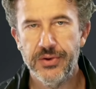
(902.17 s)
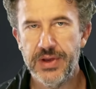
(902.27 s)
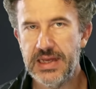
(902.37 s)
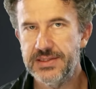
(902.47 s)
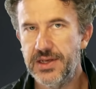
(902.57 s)

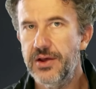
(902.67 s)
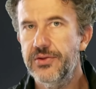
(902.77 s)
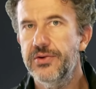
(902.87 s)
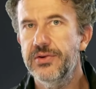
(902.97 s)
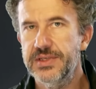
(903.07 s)
has
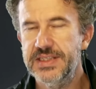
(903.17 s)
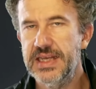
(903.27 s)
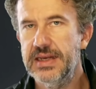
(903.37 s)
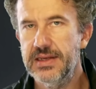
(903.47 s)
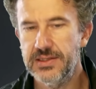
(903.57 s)
other
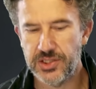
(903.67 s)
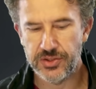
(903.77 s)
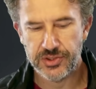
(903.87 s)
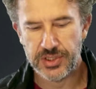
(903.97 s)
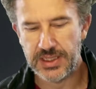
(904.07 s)
settings,
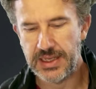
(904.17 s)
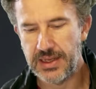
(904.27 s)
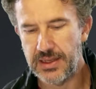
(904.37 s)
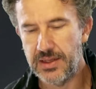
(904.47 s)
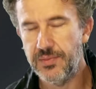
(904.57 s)
usually
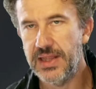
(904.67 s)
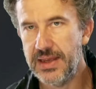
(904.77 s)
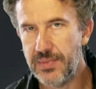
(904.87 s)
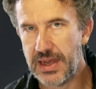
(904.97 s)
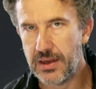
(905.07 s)
in the
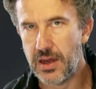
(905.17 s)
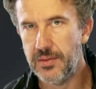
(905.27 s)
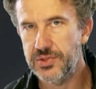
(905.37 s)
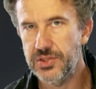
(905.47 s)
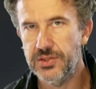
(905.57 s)
playback
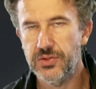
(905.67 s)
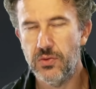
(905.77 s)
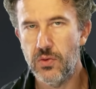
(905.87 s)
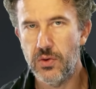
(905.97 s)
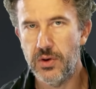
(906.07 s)
options
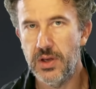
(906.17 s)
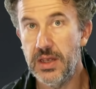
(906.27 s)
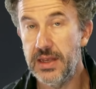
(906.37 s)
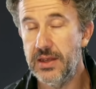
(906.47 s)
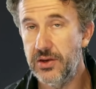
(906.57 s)
or
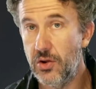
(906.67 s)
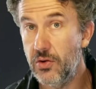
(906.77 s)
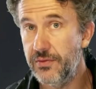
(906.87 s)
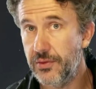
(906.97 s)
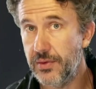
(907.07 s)
in
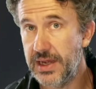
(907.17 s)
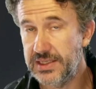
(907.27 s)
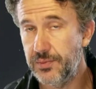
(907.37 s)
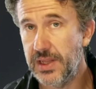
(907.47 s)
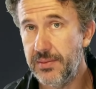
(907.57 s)

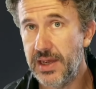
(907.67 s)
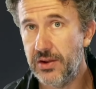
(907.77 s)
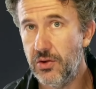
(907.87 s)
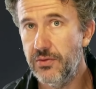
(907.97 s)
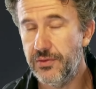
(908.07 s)
overrides,
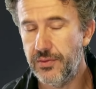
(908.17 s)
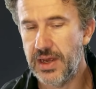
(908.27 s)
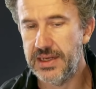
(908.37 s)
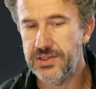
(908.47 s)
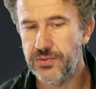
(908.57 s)
playback
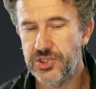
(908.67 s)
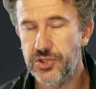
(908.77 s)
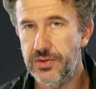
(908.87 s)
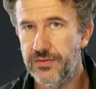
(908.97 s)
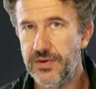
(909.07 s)
overrides, which
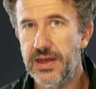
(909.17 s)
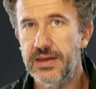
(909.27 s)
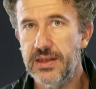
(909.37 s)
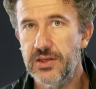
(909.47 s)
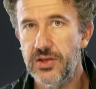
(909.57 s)
you can
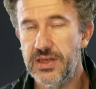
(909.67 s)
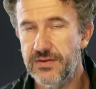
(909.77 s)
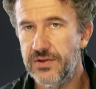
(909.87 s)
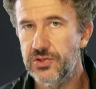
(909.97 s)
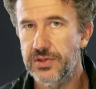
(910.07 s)
find in
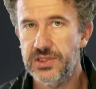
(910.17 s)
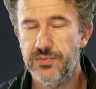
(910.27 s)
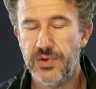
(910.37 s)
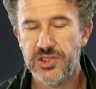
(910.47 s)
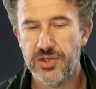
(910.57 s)
individual
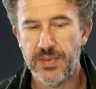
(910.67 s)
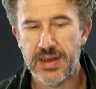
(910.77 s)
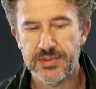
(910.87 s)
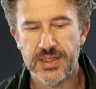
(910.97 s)
expression maps,